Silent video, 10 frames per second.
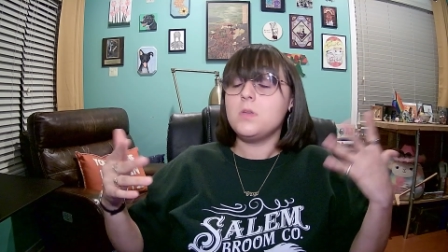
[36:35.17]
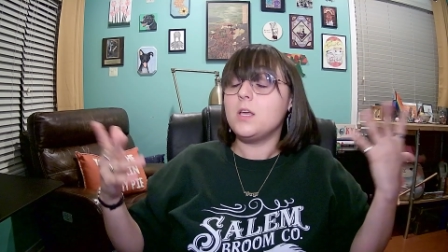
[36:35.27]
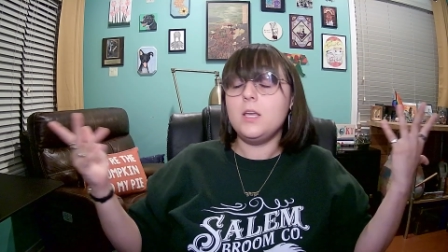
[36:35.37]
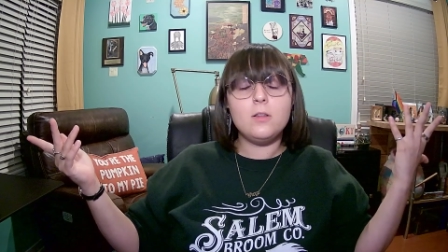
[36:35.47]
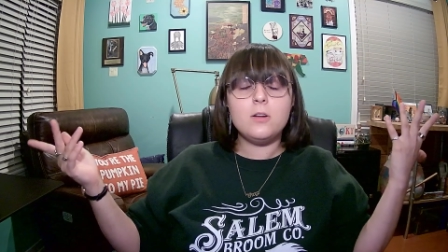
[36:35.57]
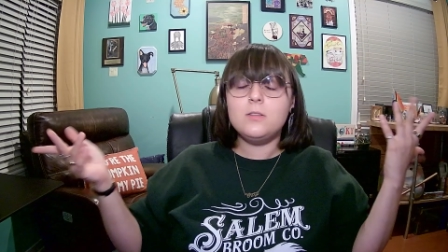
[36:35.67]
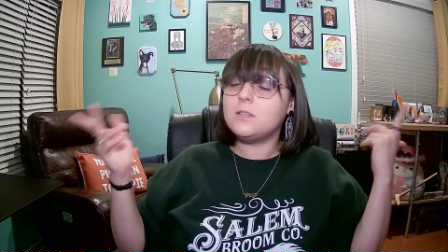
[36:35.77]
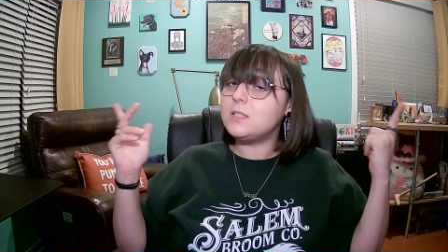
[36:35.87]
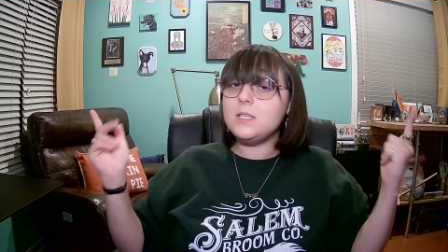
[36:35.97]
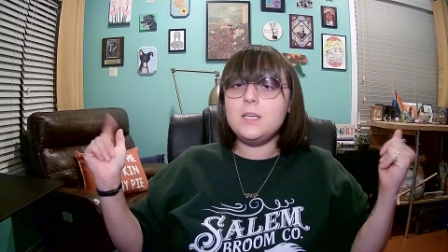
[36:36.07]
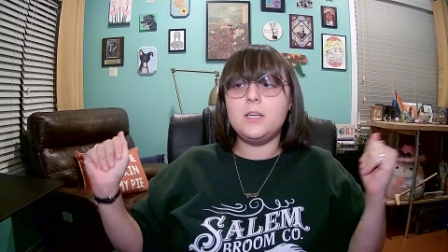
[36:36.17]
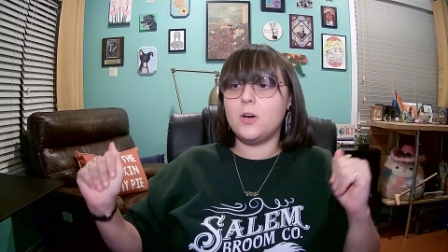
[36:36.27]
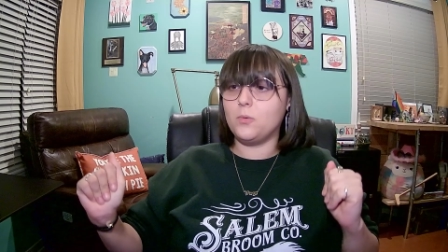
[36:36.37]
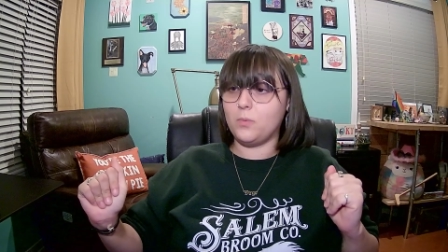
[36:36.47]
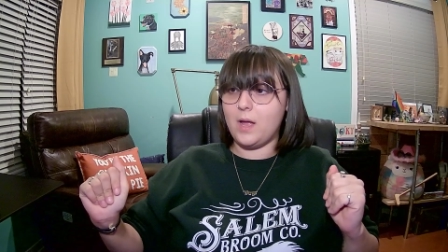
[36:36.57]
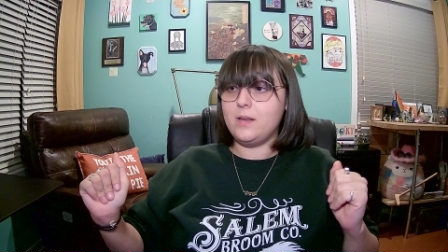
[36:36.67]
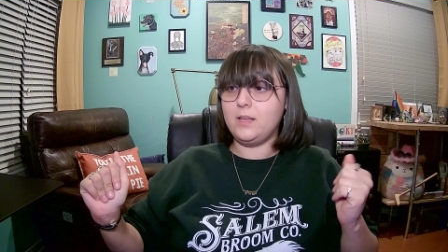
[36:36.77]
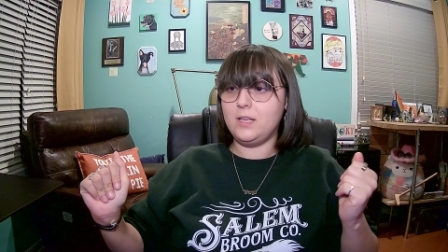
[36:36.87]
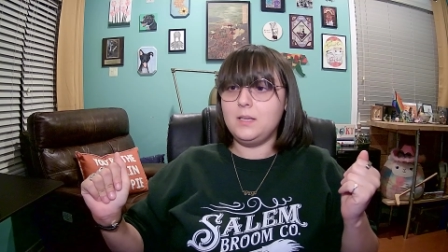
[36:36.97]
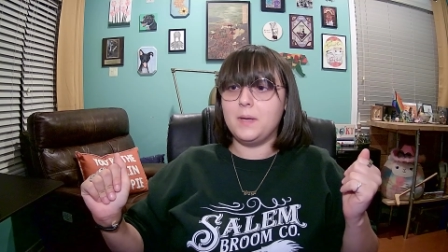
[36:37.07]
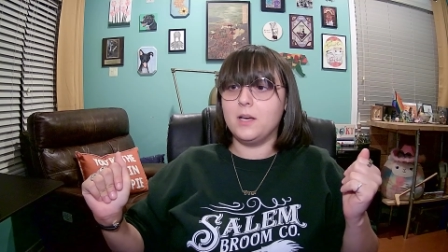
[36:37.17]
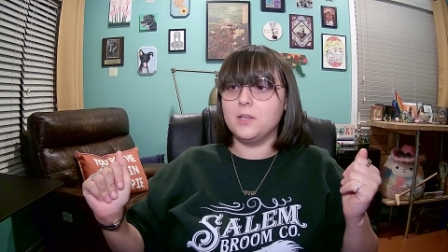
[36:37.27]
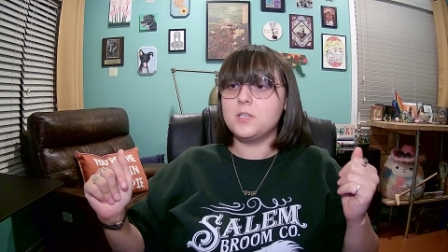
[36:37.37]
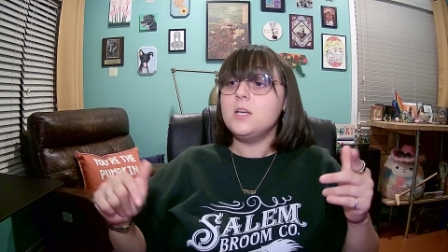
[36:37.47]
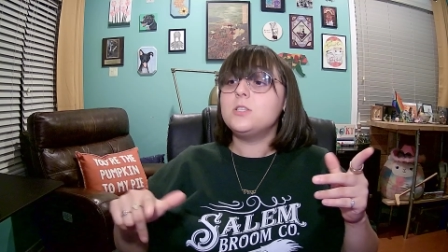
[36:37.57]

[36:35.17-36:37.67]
he learned that the C E O read emails,